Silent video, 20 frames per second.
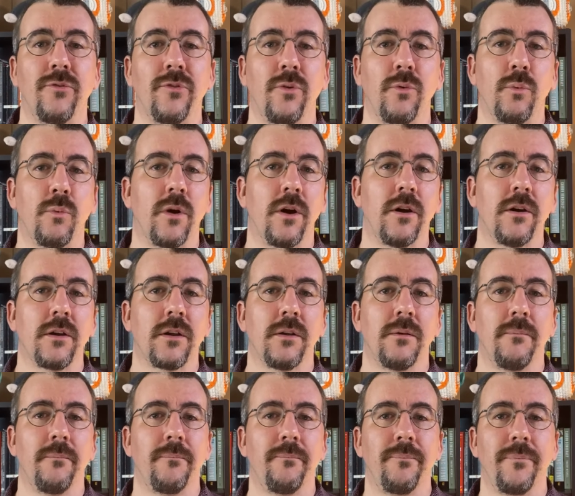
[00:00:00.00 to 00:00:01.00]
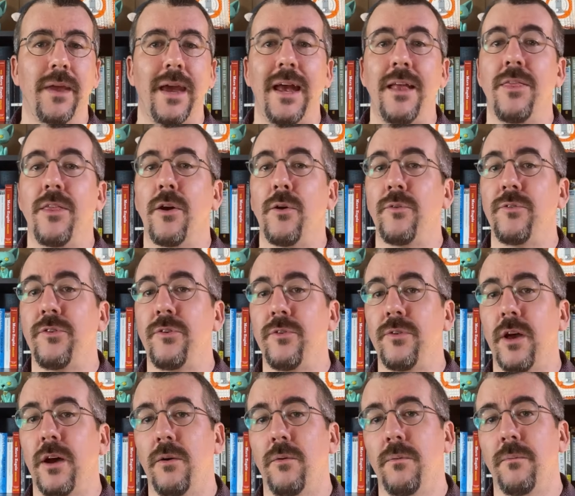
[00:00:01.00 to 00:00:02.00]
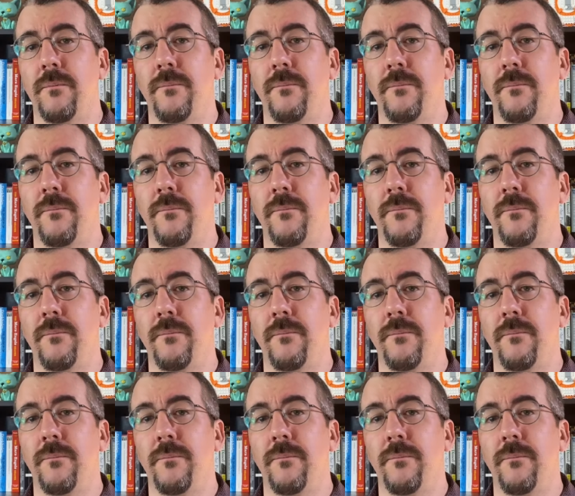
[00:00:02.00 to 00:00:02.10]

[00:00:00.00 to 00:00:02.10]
who work and those who don't.